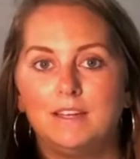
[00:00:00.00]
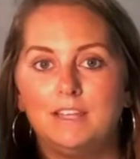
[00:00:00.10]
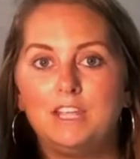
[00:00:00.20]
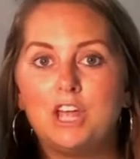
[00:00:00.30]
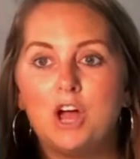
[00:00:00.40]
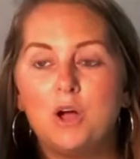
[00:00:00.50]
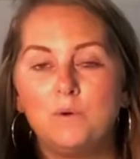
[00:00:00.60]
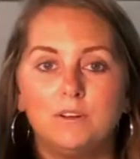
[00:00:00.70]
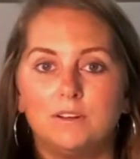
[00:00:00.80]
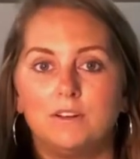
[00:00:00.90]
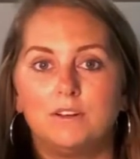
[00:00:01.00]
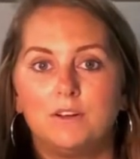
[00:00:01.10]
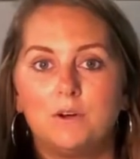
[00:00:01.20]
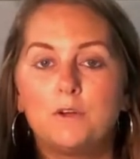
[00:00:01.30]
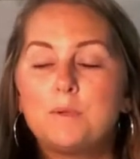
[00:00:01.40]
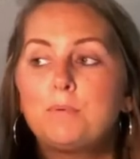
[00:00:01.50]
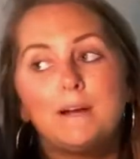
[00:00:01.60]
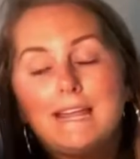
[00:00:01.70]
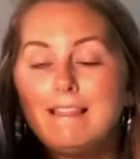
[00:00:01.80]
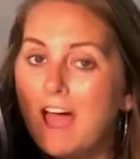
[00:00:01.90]
you know, or the
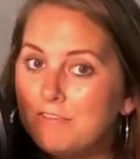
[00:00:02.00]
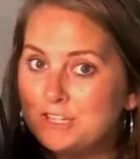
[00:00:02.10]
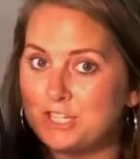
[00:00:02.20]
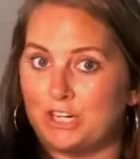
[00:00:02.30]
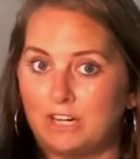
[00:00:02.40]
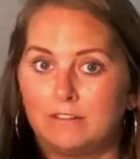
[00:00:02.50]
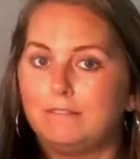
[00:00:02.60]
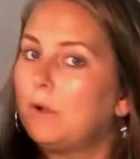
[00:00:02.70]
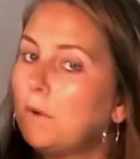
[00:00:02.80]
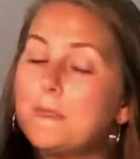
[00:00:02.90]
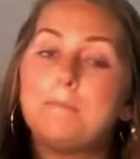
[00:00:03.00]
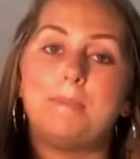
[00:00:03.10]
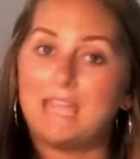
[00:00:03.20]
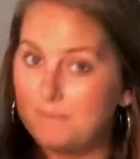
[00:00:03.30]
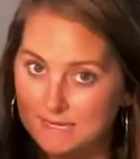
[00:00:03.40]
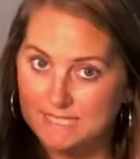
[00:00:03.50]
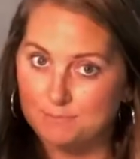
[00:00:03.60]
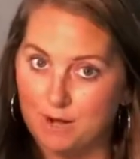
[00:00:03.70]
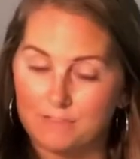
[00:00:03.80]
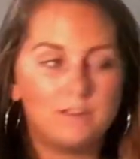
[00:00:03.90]
pretty lavender, or the baby's
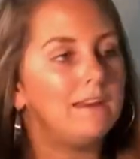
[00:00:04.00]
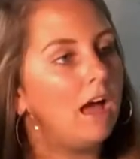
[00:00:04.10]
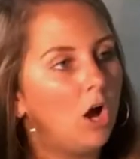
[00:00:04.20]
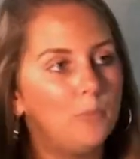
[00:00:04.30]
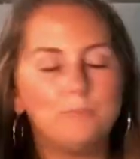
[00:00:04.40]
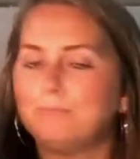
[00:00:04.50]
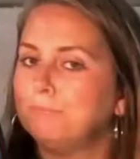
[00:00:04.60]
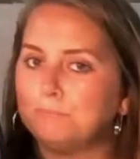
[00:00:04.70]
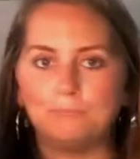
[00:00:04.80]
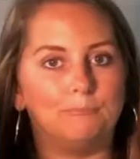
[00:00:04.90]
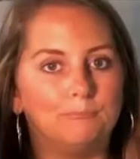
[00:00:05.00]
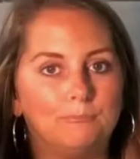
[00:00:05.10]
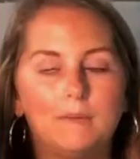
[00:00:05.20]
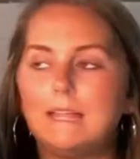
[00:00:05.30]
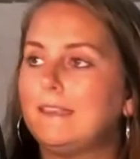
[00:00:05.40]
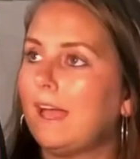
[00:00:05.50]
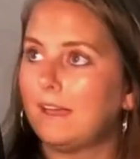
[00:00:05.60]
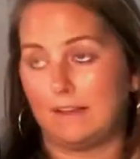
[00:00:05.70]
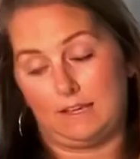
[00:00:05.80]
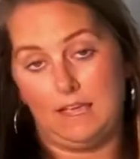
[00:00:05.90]
breath. No, that
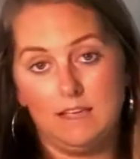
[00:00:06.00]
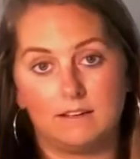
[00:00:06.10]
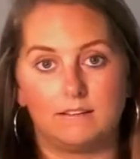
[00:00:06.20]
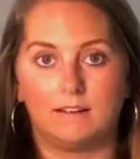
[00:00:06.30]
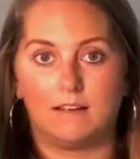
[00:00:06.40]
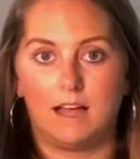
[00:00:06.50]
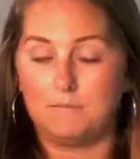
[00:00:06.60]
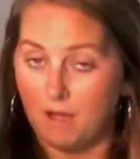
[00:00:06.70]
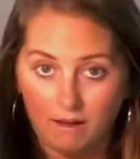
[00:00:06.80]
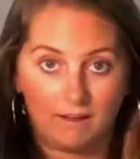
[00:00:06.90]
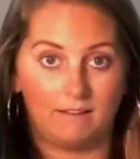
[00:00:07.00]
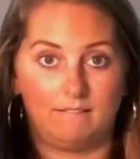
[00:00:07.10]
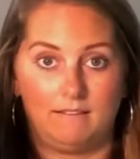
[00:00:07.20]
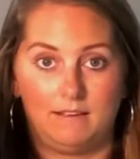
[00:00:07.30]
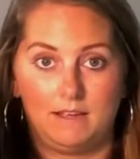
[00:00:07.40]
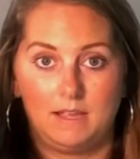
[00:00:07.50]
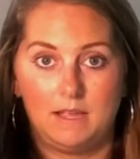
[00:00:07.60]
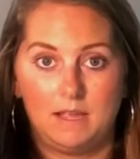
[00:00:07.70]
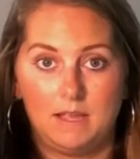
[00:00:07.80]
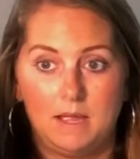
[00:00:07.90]
I can't. I'm not.
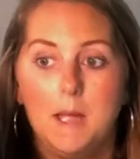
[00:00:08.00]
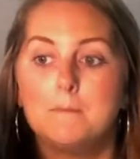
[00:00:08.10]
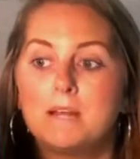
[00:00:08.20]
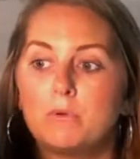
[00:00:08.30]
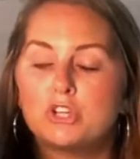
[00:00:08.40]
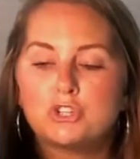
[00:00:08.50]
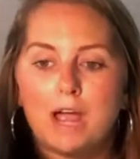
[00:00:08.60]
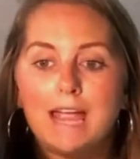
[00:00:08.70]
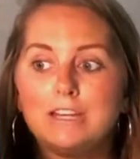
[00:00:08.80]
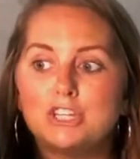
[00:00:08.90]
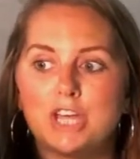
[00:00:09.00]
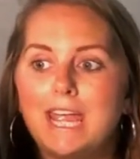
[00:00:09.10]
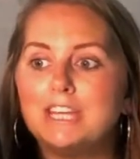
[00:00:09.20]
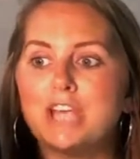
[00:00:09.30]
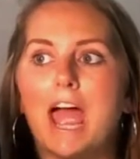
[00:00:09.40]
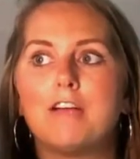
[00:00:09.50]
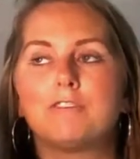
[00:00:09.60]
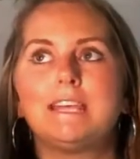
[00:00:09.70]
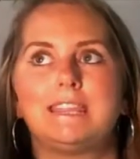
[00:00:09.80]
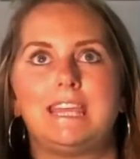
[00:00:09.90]
But I was trying to change
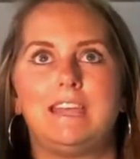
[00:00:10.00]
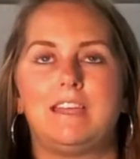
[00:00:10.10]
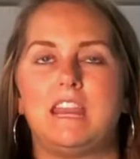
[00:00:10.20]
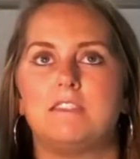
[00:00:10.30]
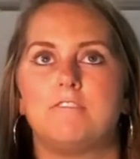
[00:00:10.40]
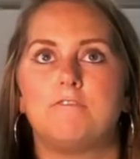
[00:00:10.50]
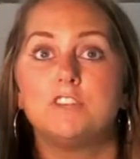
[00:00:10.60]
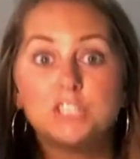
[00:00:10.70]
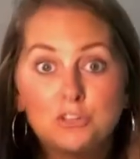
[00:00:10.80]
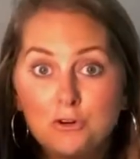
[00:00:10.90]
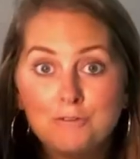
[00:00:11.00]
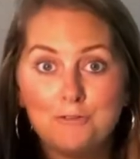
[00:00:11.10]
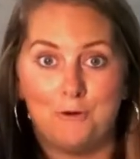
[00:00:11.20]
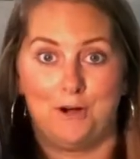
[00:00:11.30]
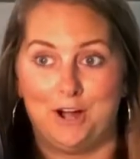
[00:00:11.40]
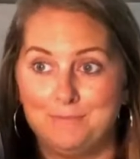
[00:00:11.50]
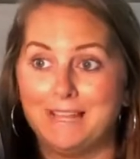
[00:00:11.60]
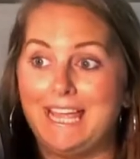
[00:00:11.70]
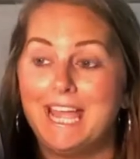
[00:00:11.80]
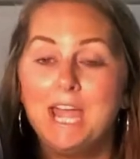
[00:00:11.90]
everything in the physical form,
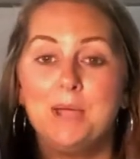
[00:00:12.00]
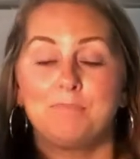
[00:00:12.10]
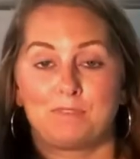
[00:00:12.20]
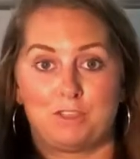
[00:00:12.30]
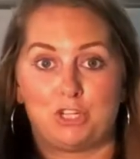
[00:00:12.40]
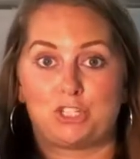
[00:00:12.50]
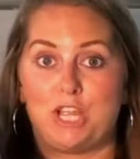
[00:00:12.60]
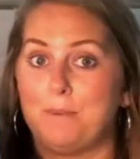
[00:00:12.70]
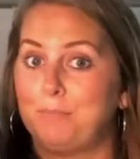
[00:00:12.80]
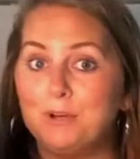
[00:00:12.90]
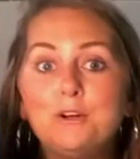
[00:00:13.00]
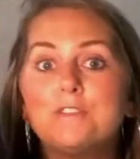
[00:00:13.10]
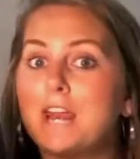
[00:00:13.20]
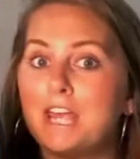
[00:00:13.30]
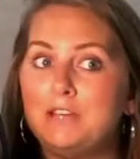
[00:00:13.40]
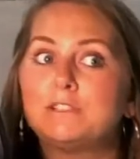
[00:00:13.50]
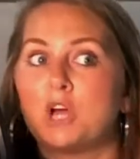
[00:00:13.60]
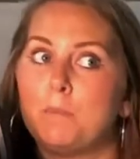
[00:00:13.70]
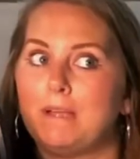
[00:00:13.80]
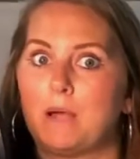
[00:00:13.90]
like the shampoo that I used,
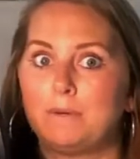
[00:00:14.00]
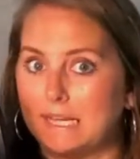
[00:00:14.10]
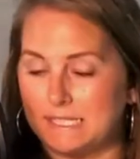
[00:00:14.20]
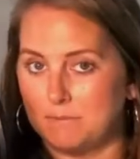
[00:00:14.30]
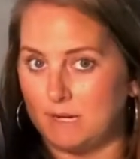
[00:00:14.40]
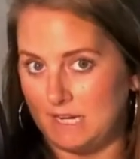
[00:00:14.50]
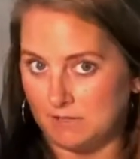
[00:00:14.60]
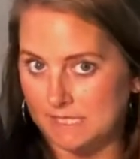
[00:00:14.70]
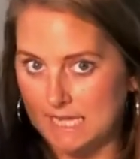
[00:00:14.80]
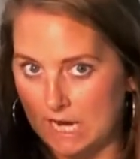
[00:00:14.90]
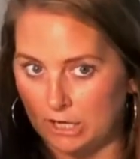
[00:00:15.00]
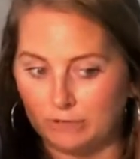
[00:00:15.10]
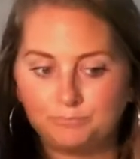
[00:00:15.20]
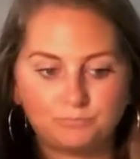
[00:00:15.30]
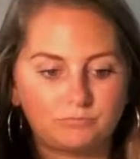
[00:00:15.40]
hoping I would get somebody else's hair,